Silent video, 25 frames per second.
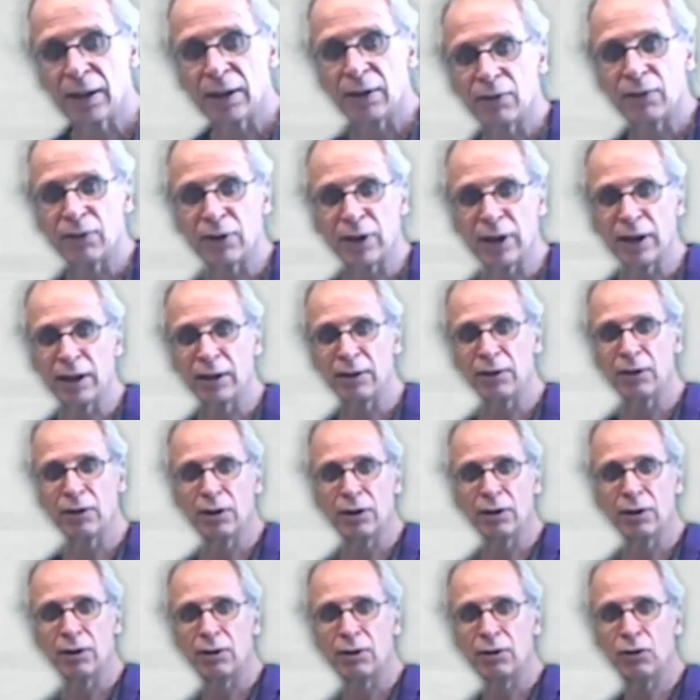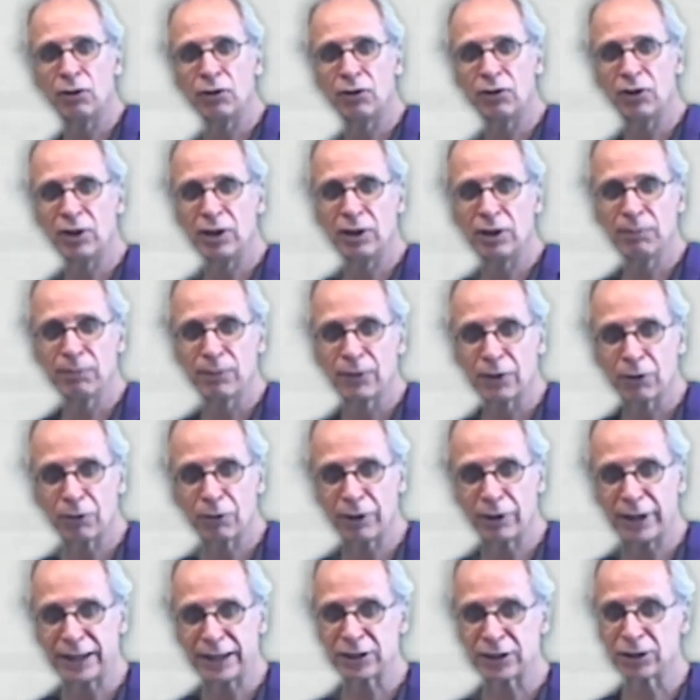Then you see
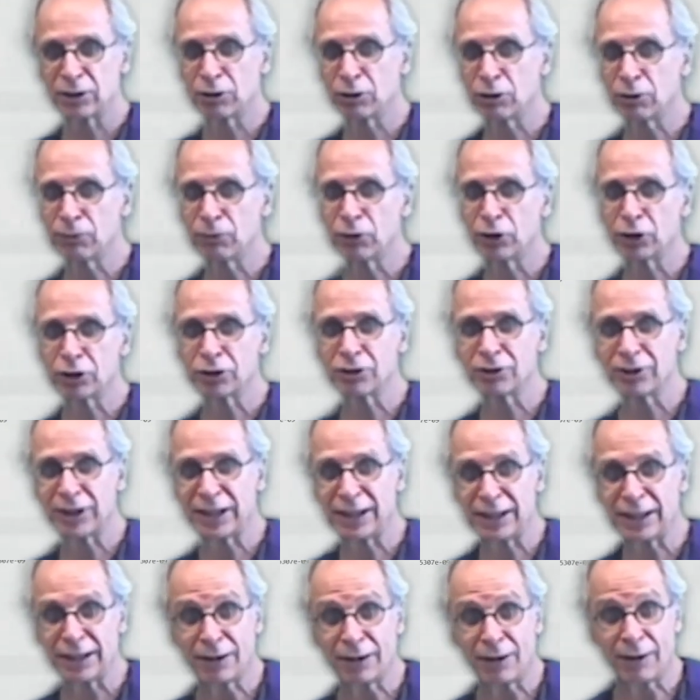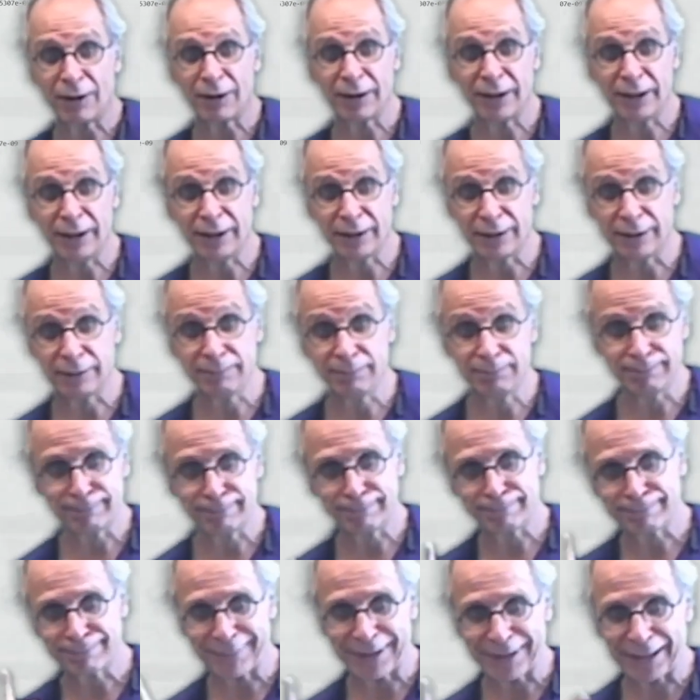collection and convergence angle are here,
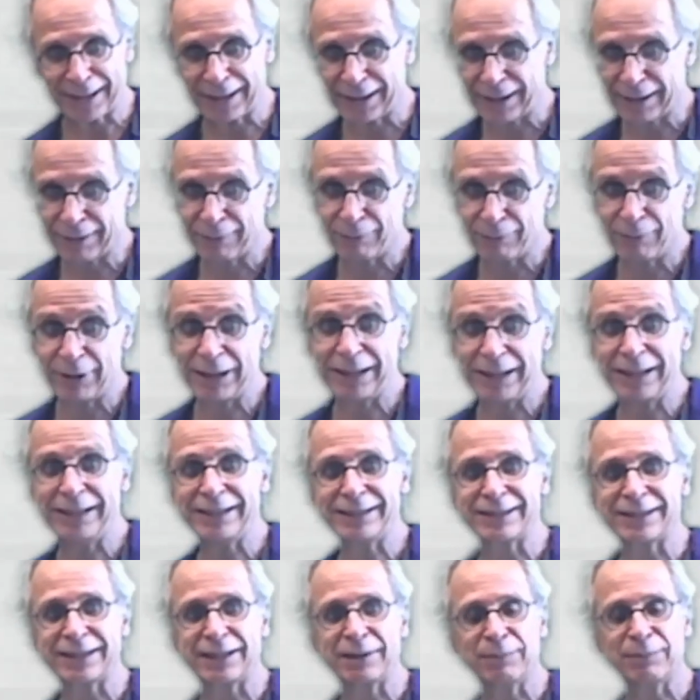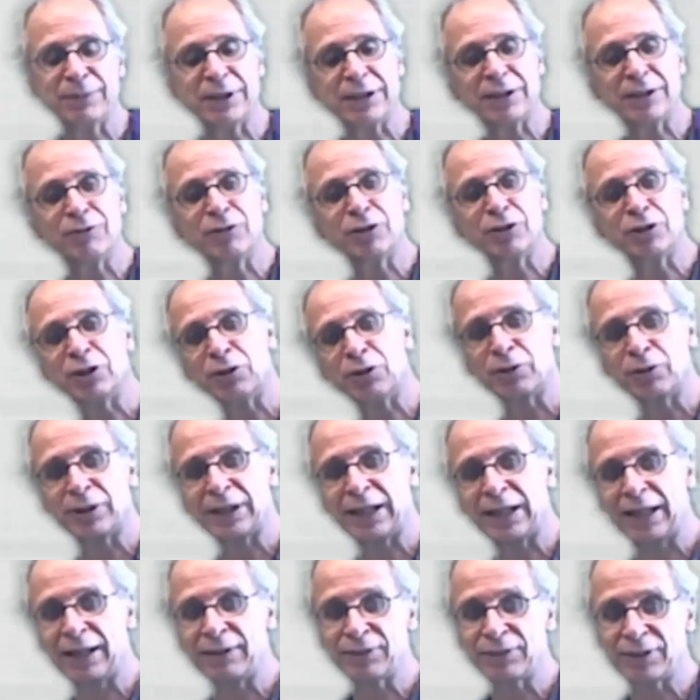and we need them. And if you don't
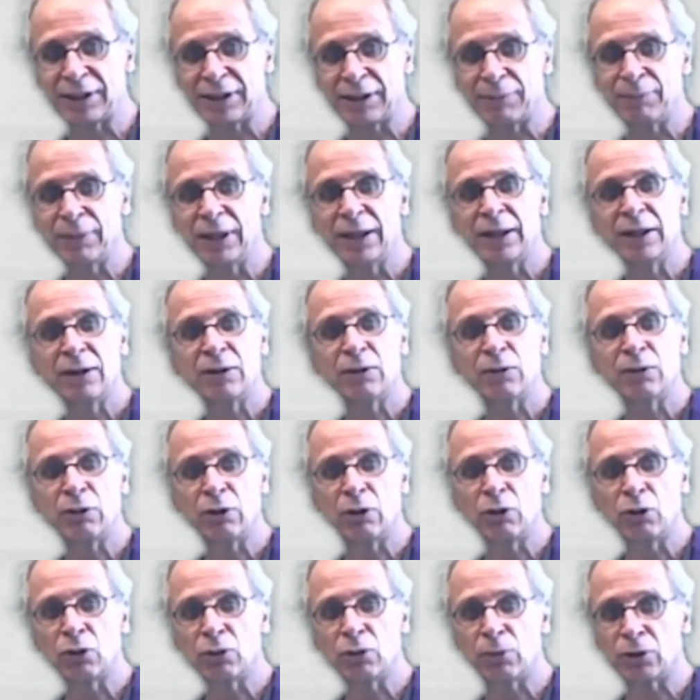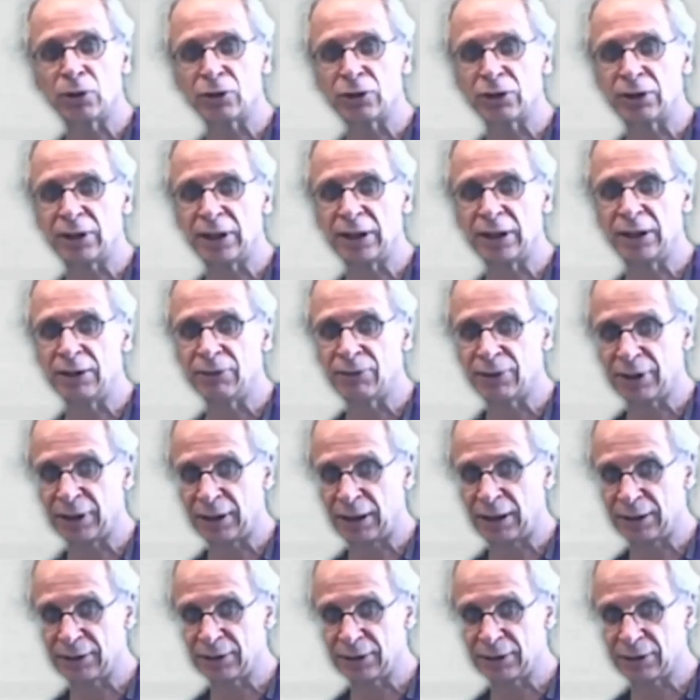have them, no quantitative
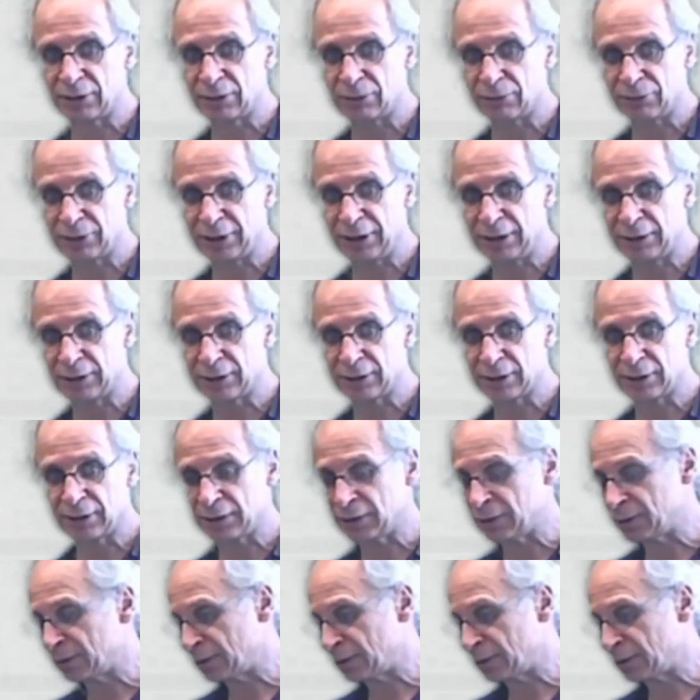analysis of EELS is